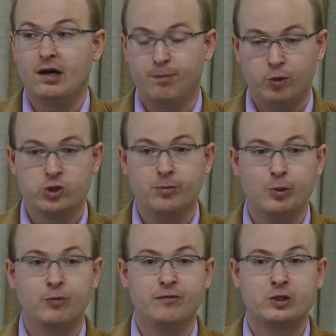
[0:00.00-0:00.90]

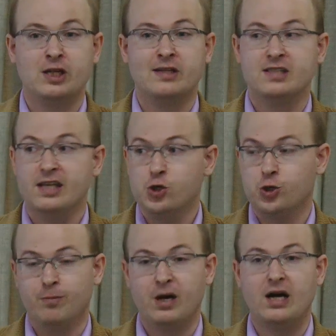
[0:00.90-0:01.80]
possible
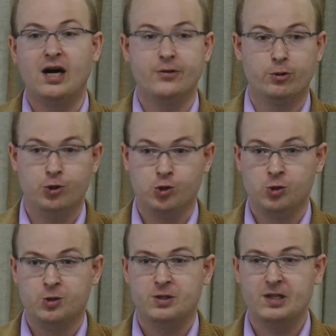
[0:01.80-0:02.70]
facilitation by others
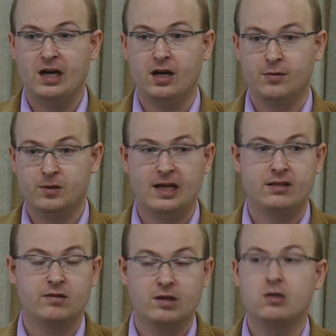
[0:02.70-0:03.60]

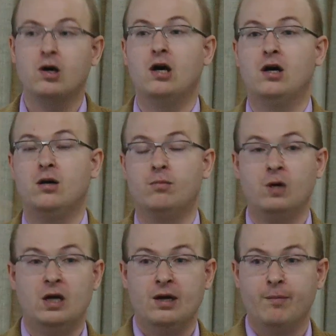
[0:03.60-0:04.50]
that
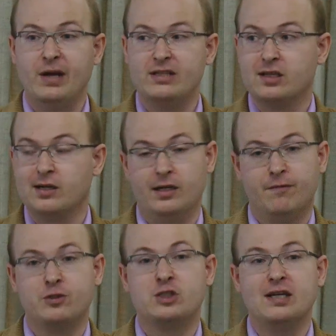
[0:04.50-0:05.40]
basically
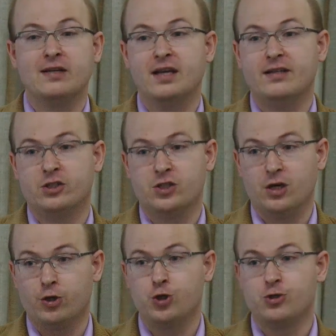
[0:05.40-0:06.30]
facilitate
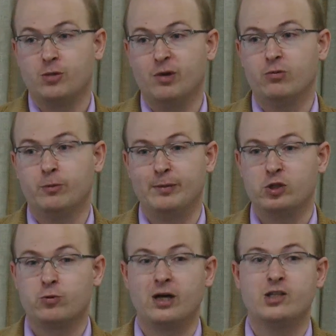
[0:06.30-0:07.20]
discussions about
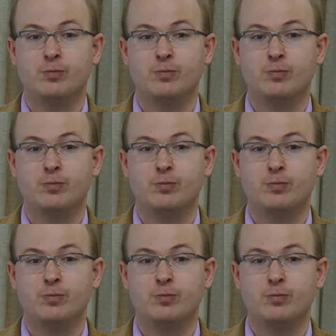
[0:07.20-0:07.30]
women's rights